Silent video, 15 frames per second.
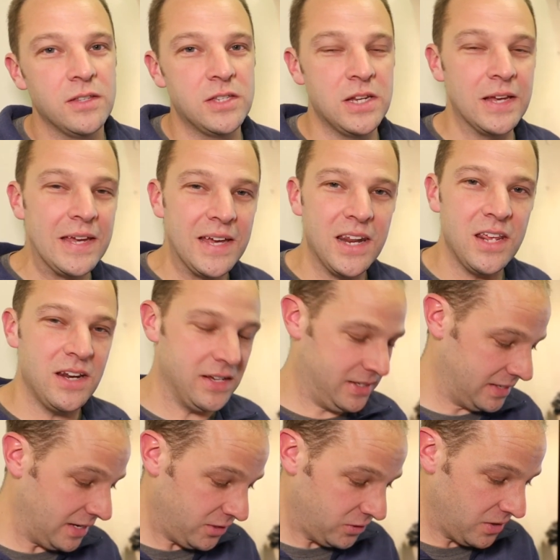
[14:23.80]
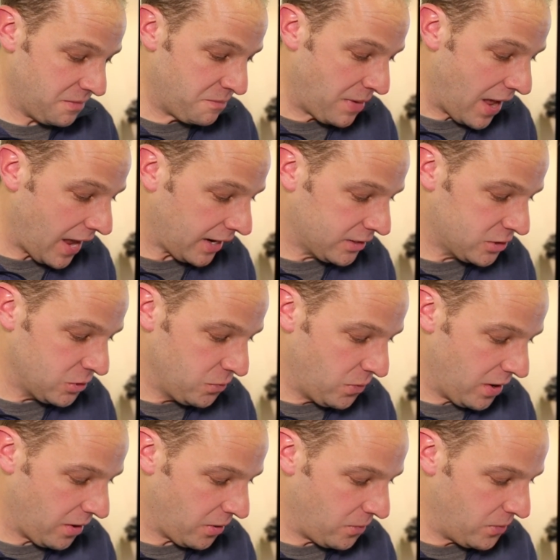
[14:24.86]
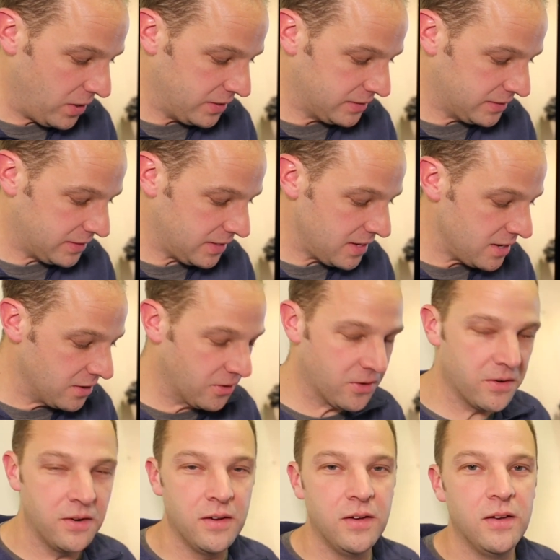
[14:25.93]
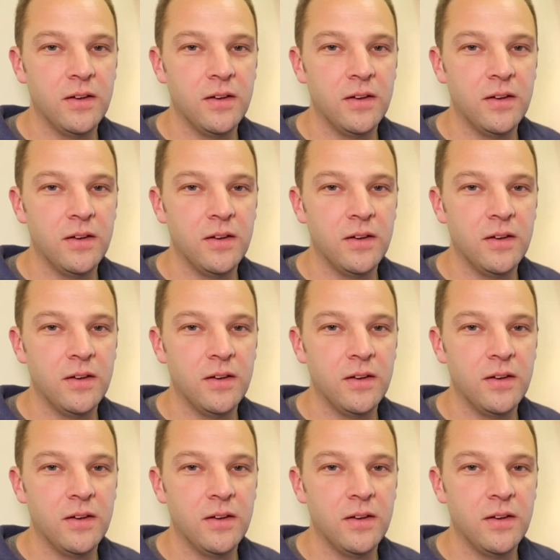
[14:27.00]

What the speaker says: to get it essentially back to where it was here,